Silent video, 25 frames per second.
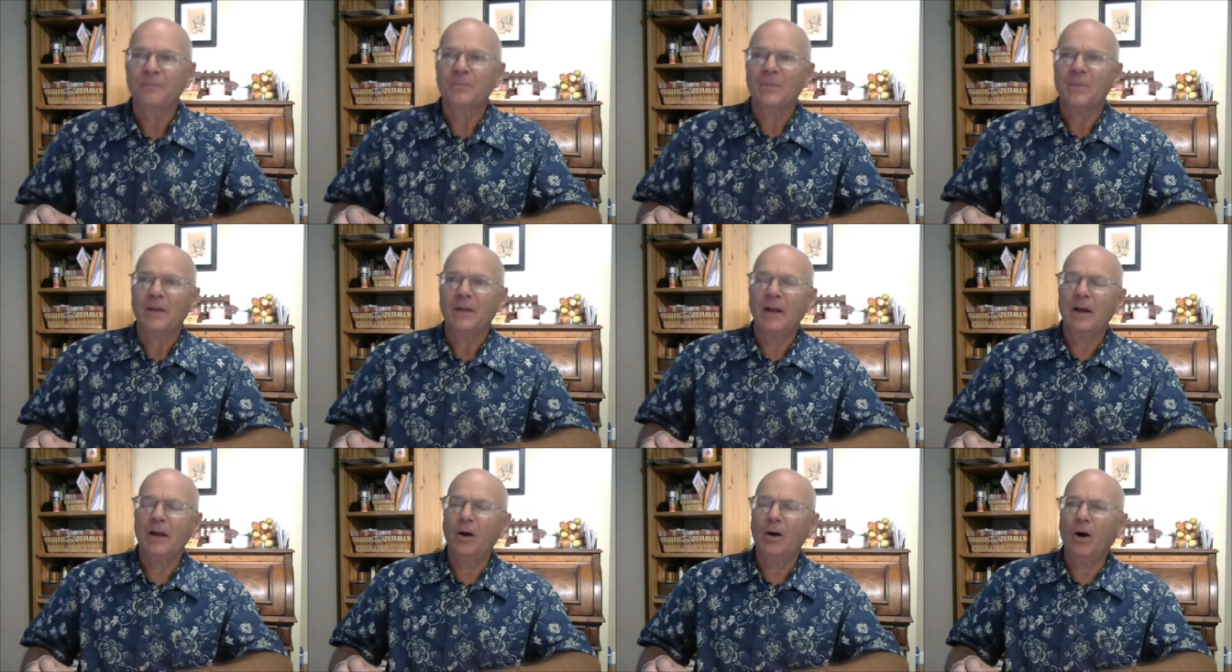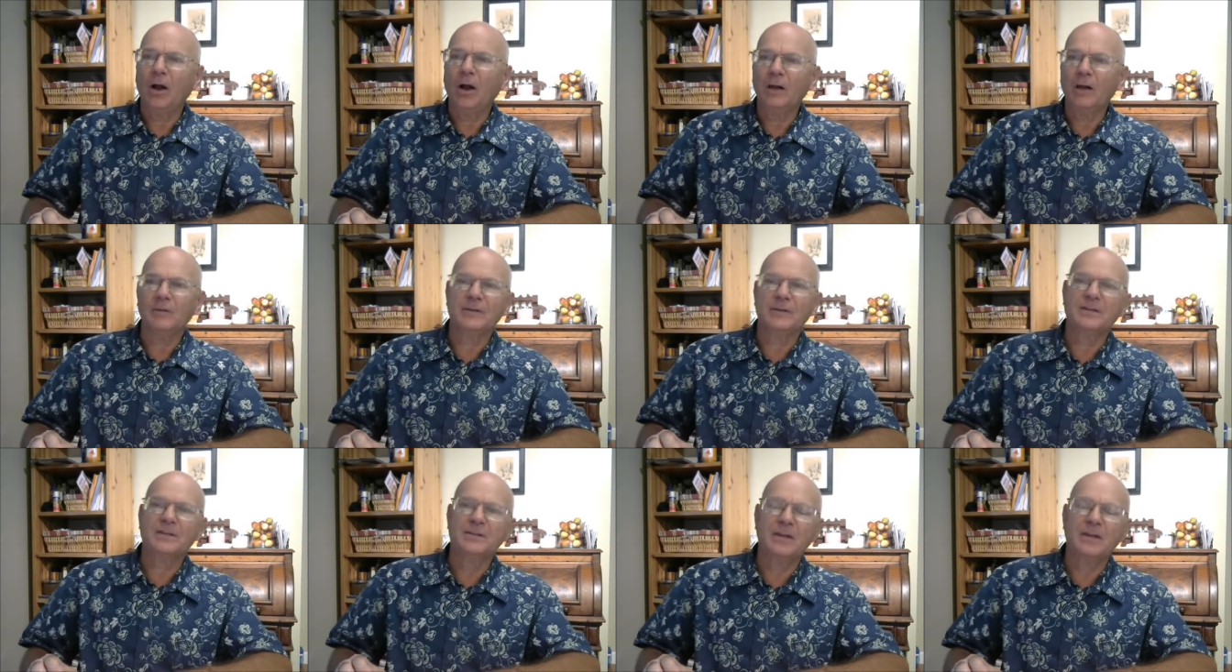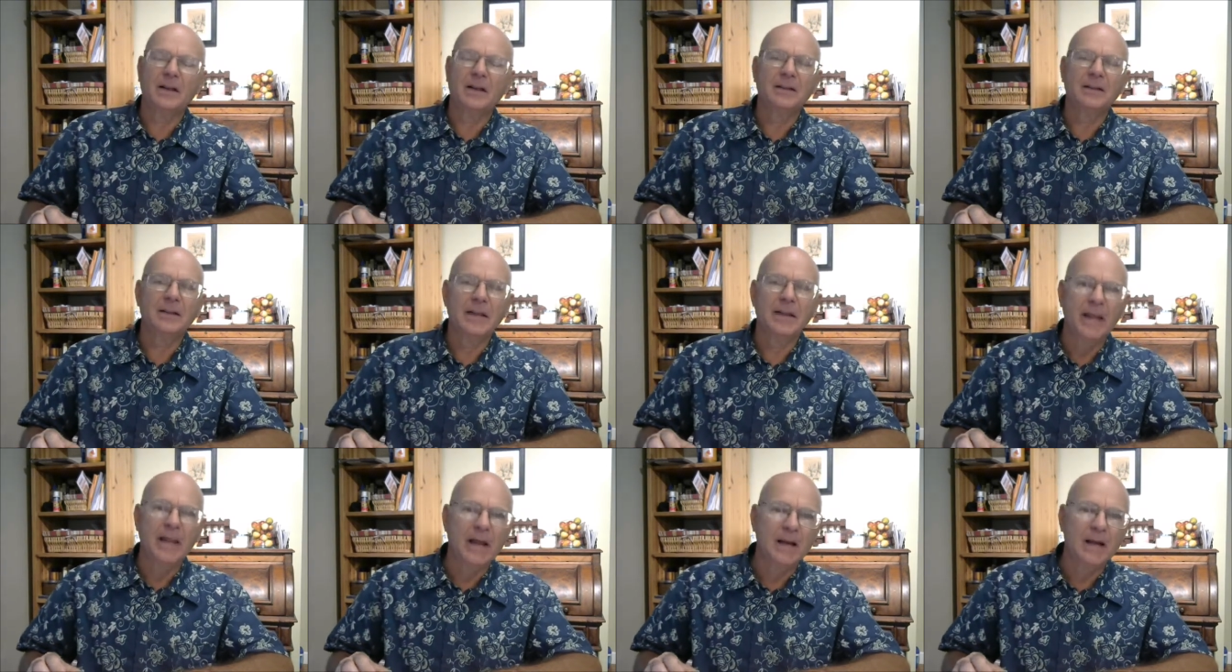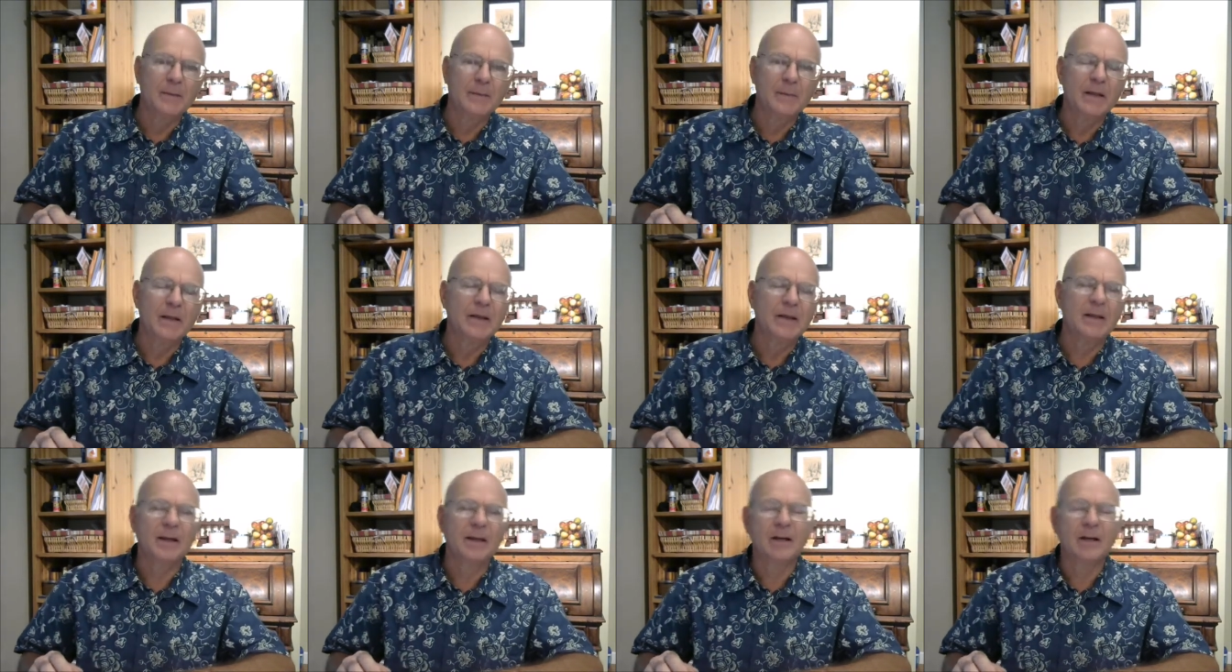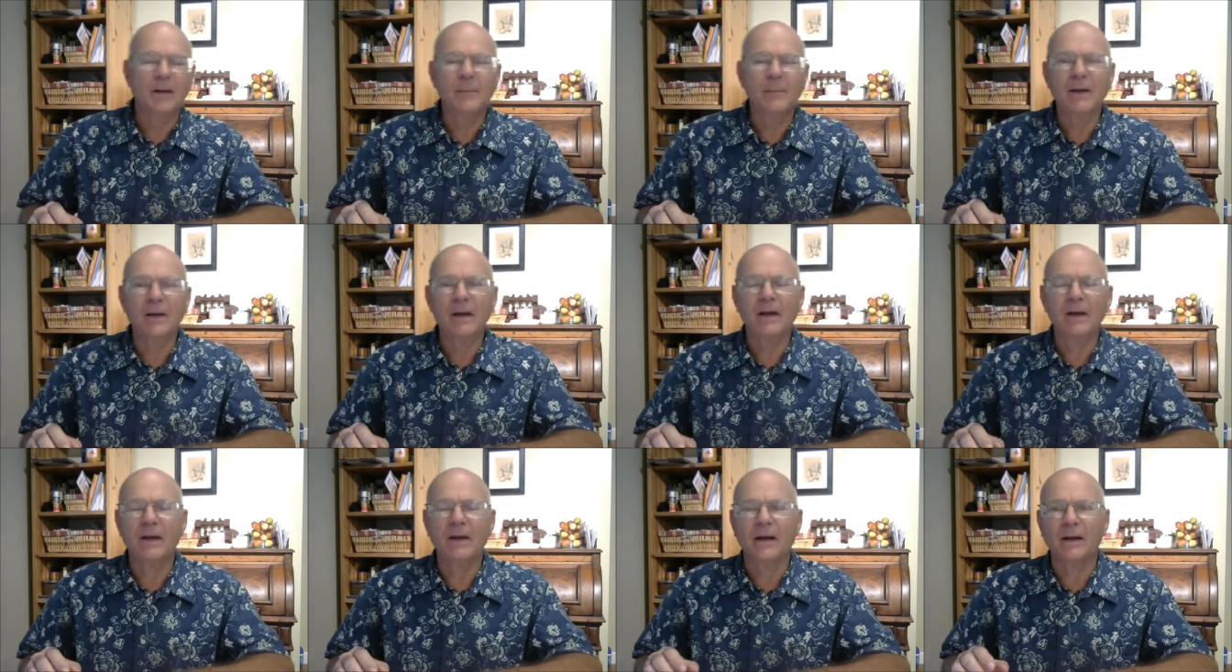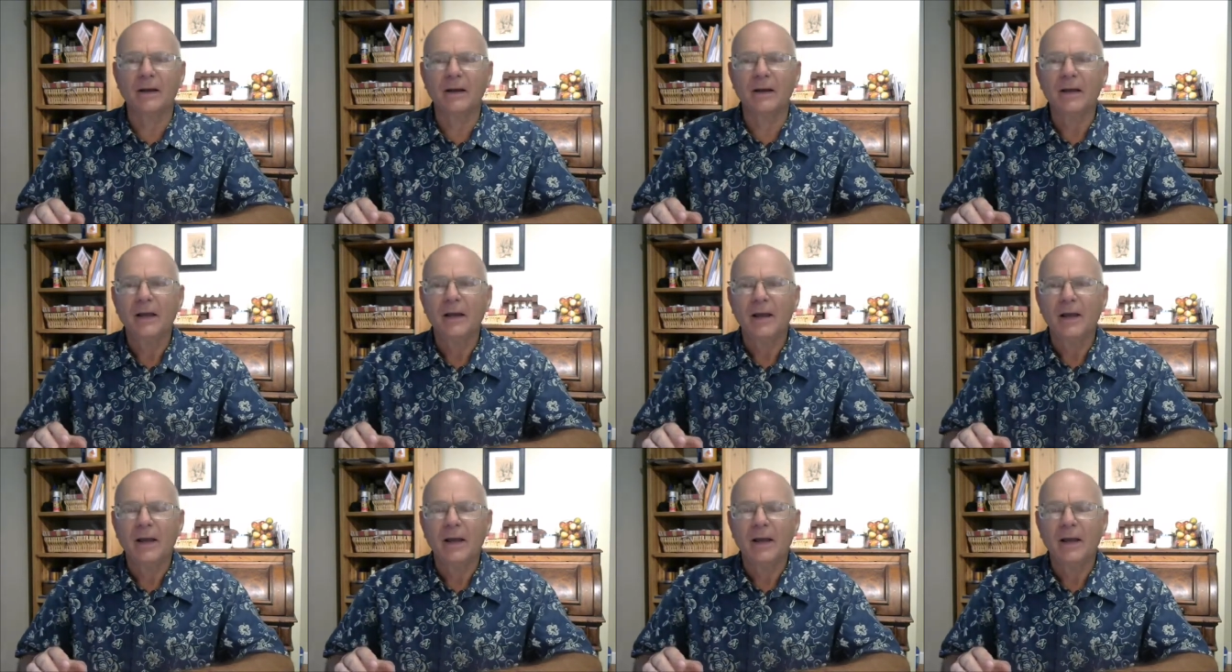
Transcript: And all of a sudden the enemy can come in and,